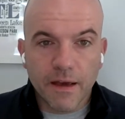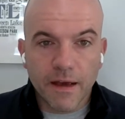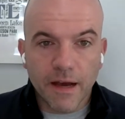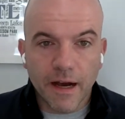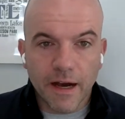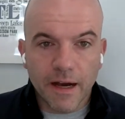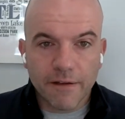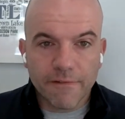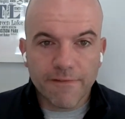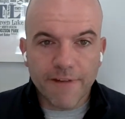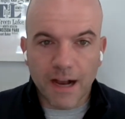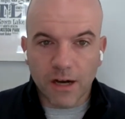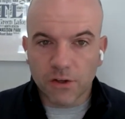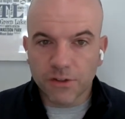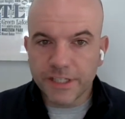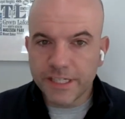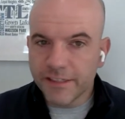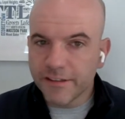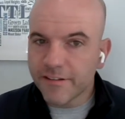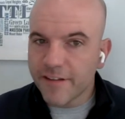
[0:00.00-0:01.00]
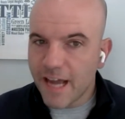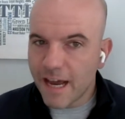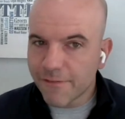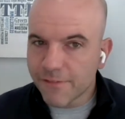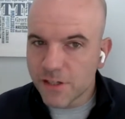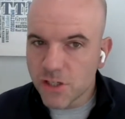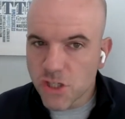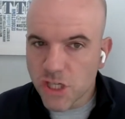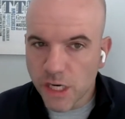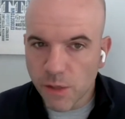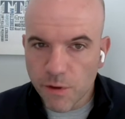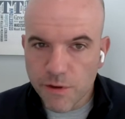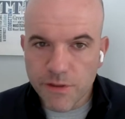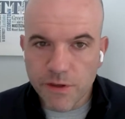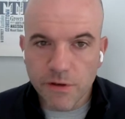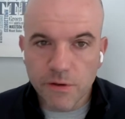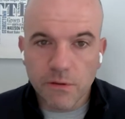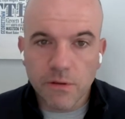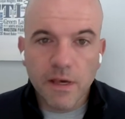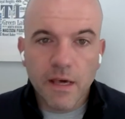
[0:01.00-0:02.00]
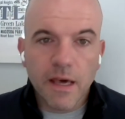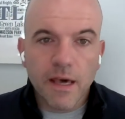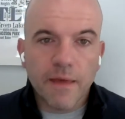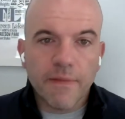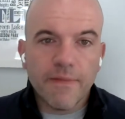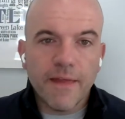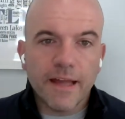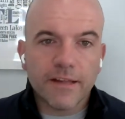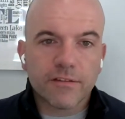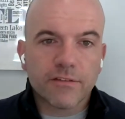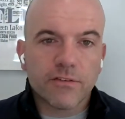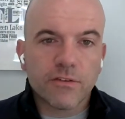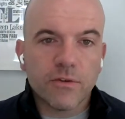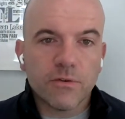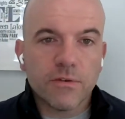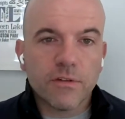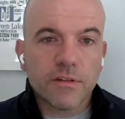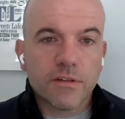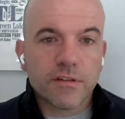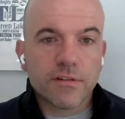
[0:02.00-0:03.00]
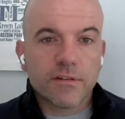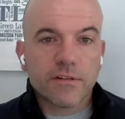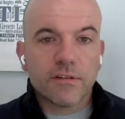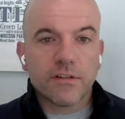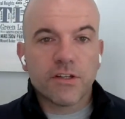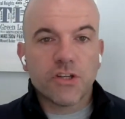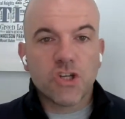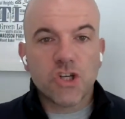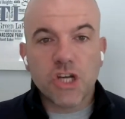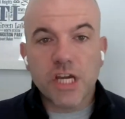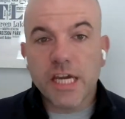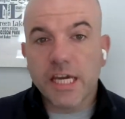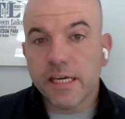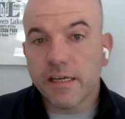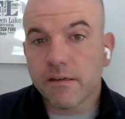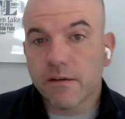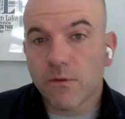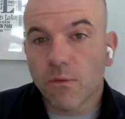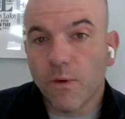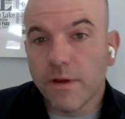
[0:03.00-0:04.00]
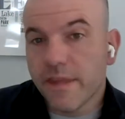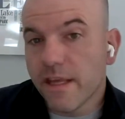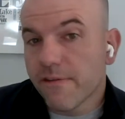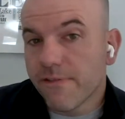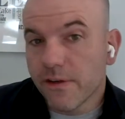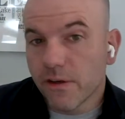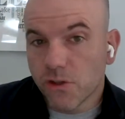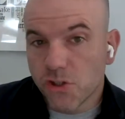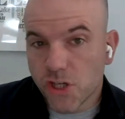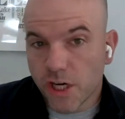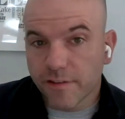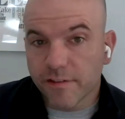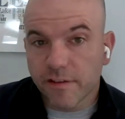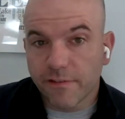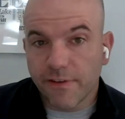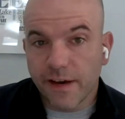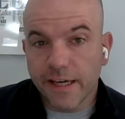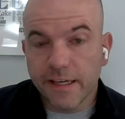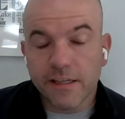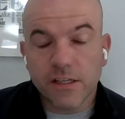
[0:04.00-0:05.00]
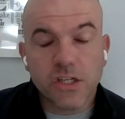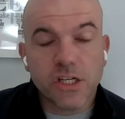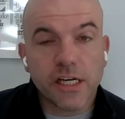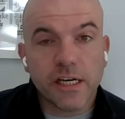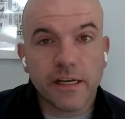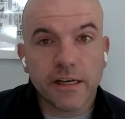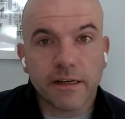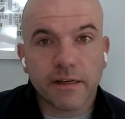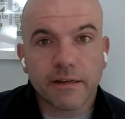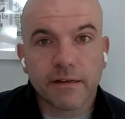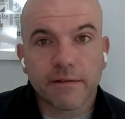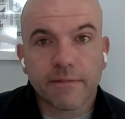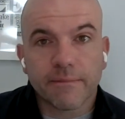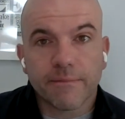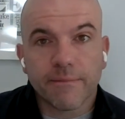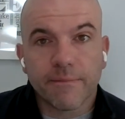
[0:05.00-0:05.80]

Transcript: uh, faculty and staff can share with you, that students cheat when they feel justified in cheating.